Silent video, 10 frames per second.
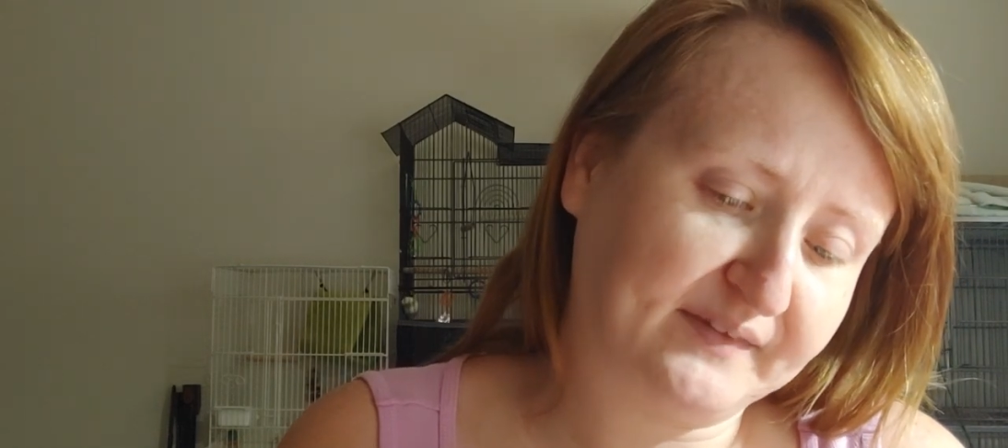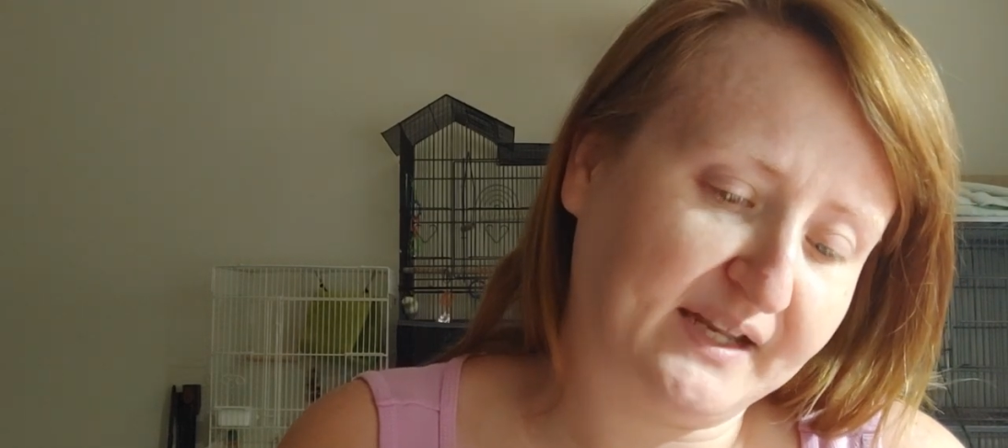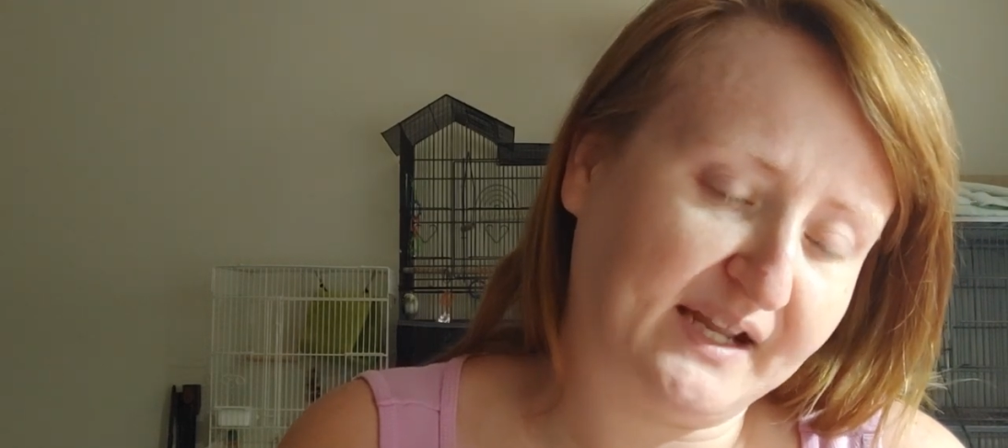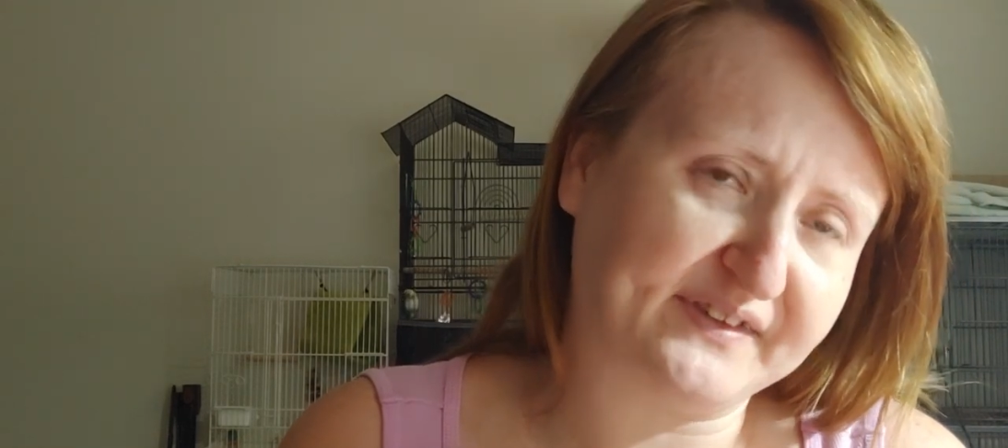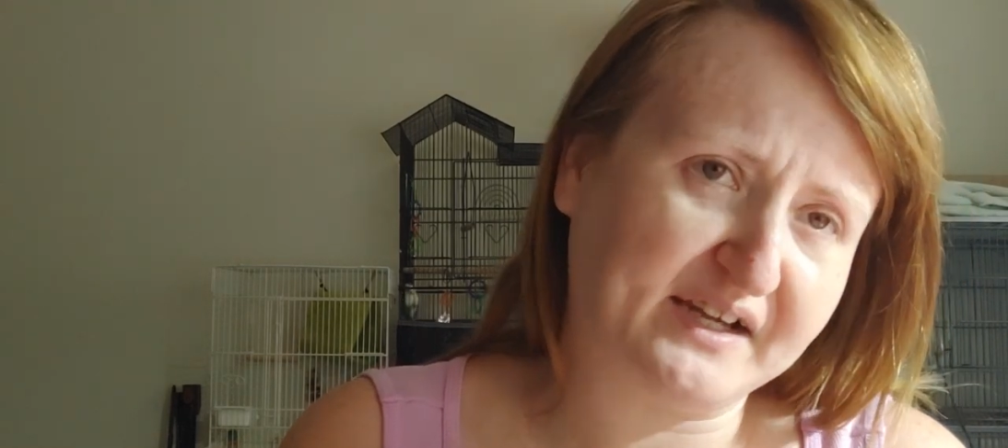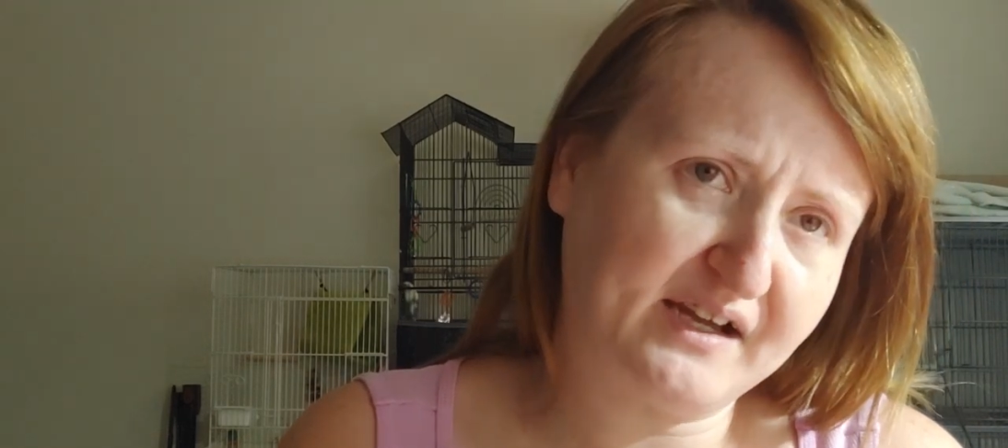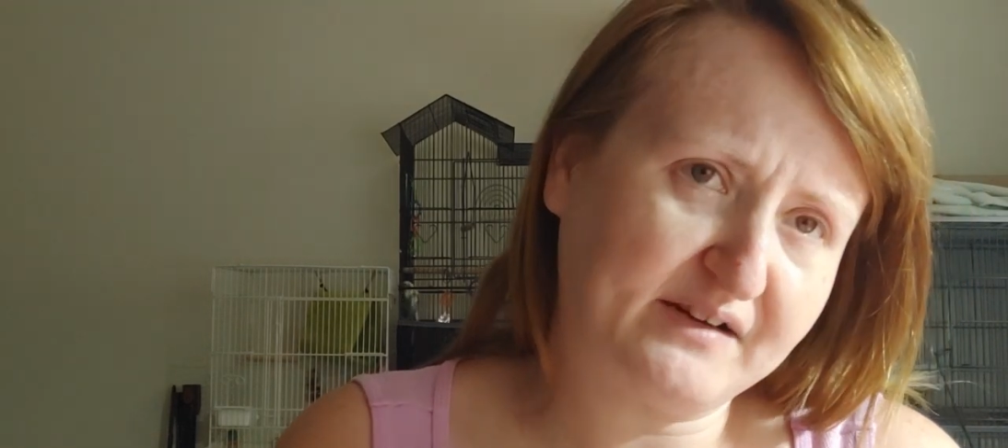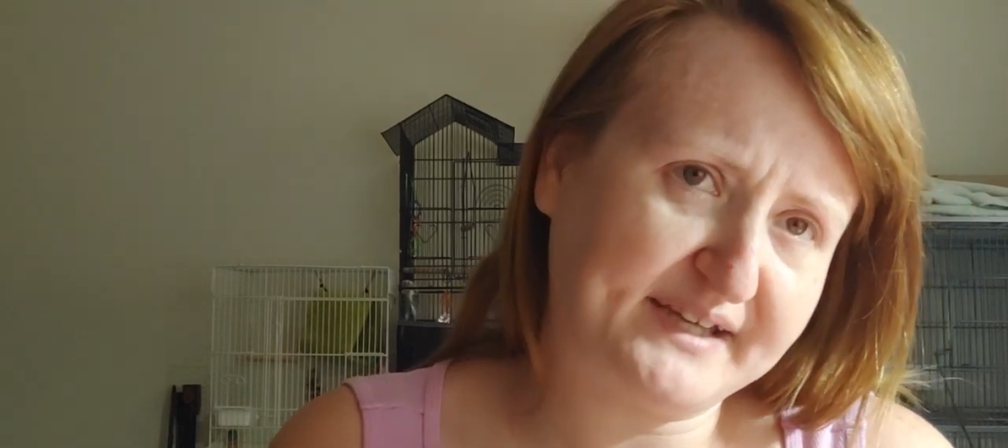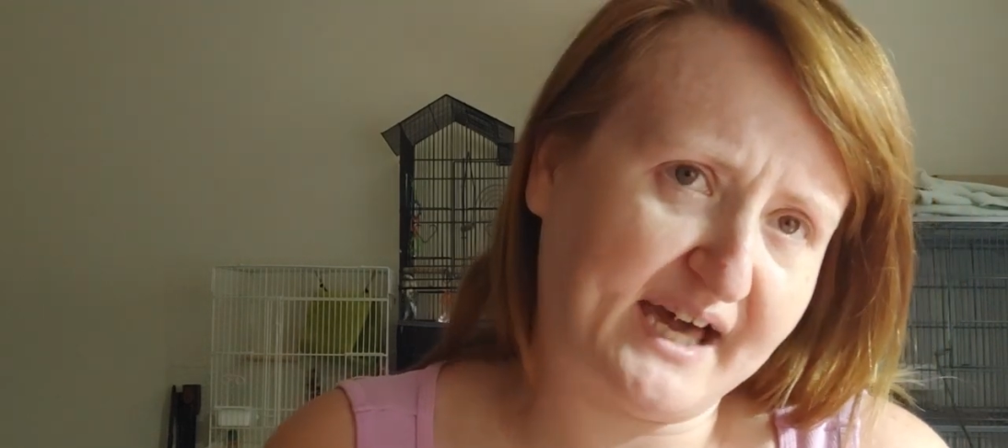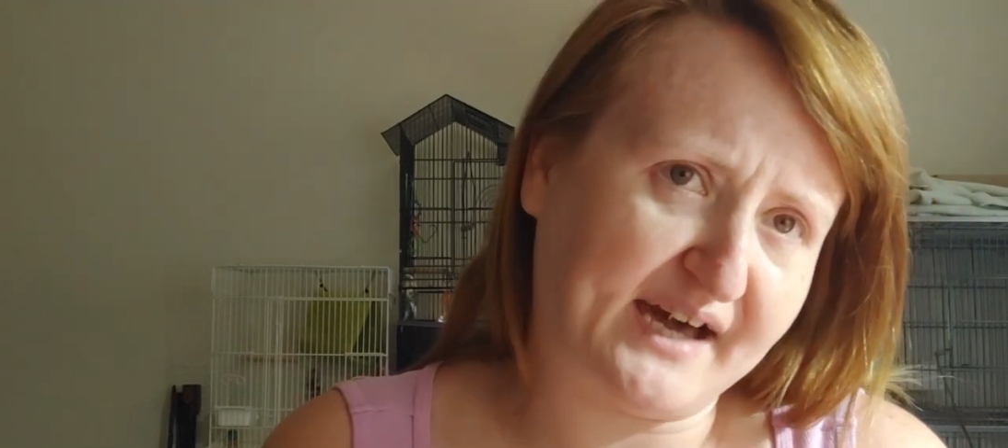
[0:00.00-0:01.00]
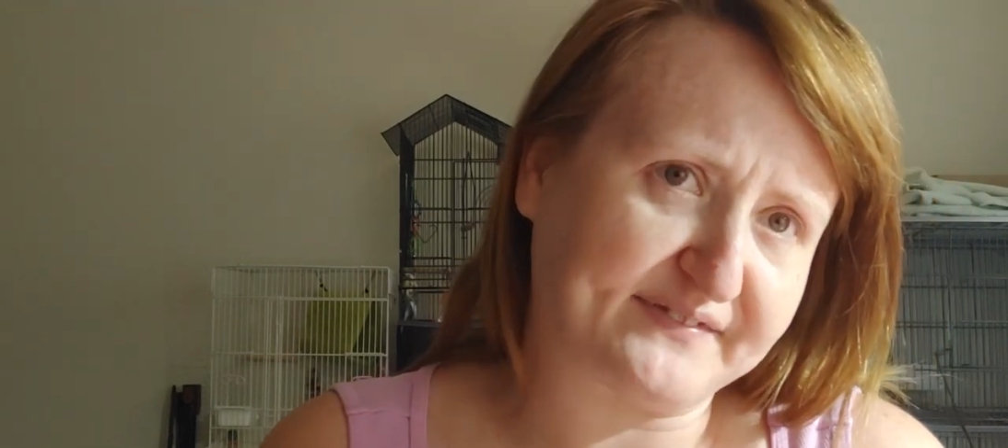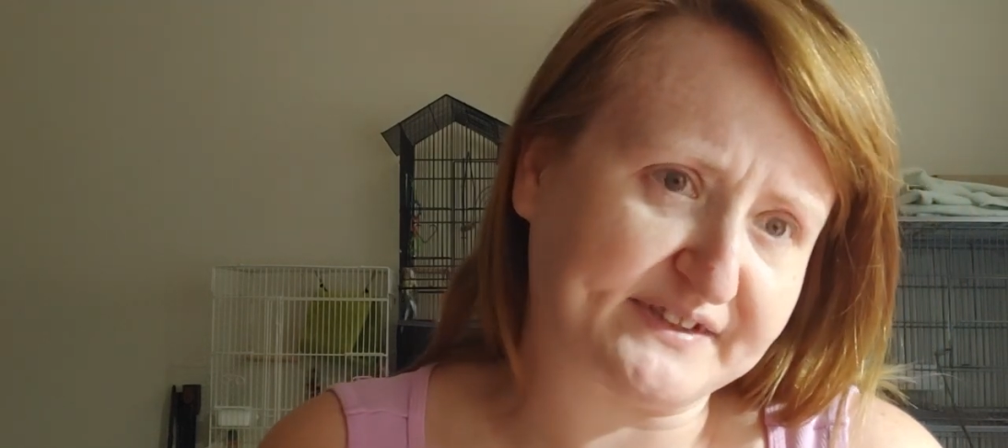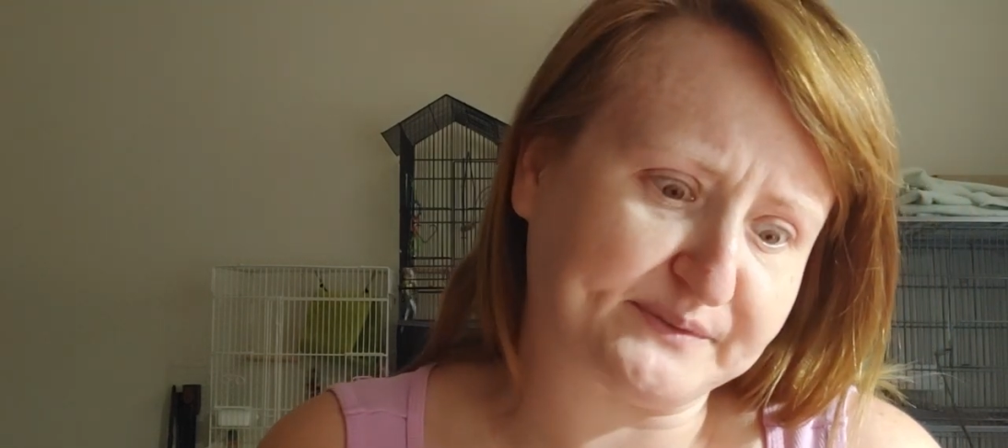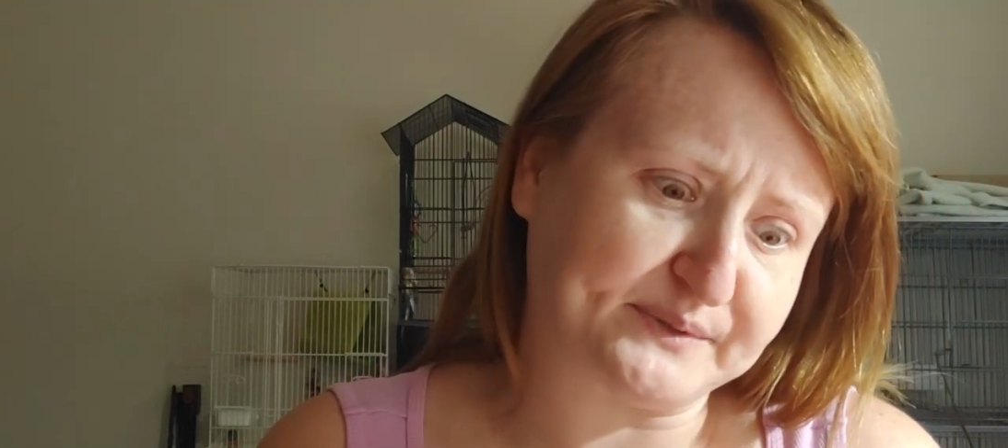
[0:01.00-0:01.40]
And I think I already have this